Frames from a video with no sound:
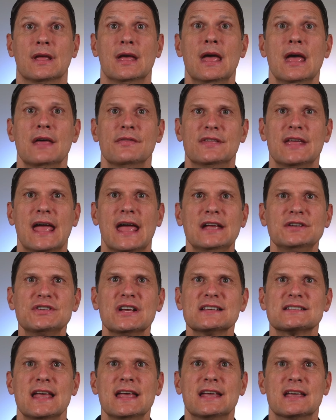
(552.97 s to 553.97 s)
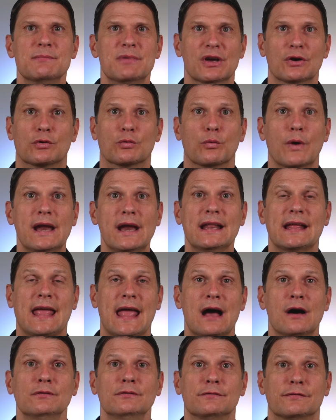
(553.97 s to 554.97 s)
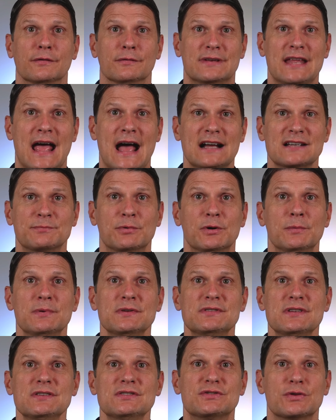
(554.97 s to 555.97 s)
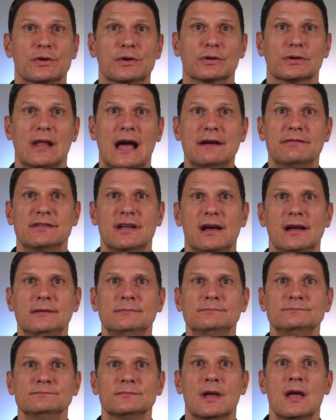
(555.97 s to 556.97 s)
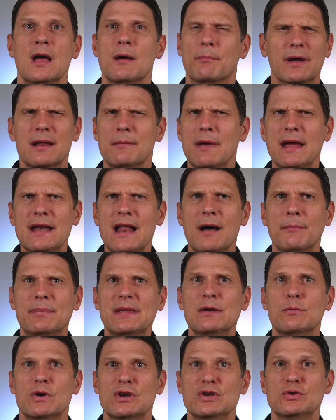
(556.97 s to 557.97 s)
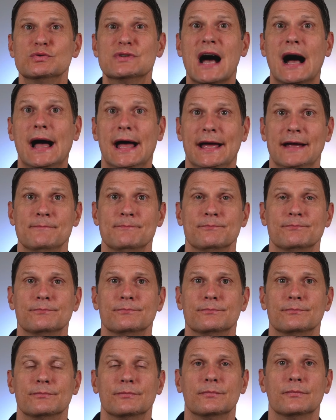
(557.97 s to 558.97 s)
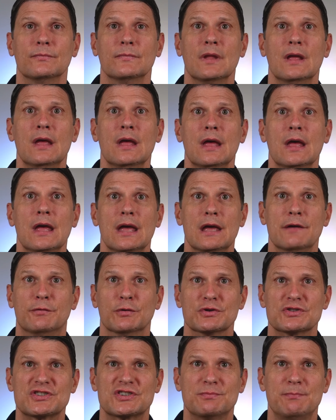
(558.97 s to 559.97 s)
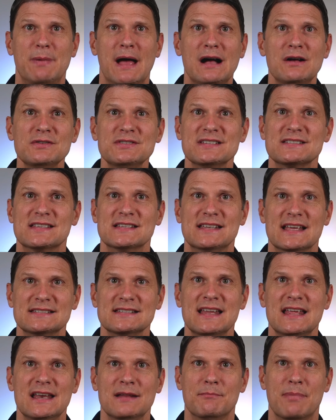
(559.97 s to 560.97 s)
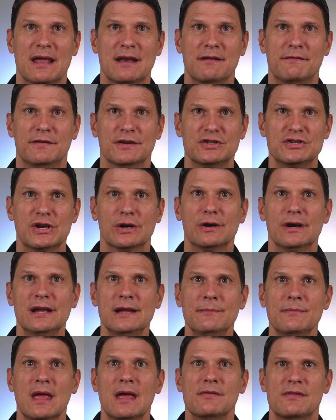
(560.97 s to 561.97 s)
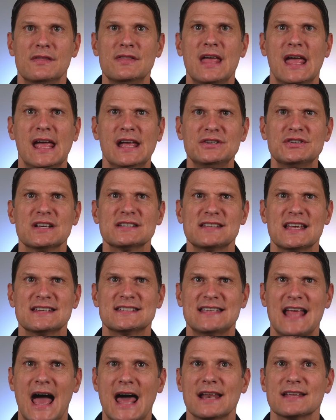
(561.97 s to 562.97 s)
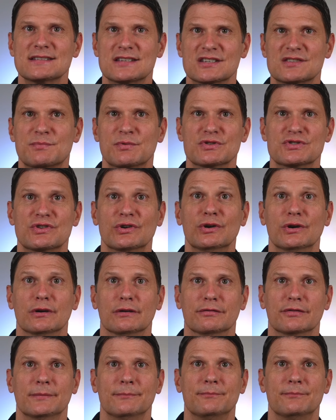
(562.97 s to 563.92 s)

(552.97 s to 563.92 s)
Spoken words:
The HSA can be a great account for tax purposes during your lifetime, but it may not be when you die. If your spouse is the designated beneficiary, then the HSA status is preserved.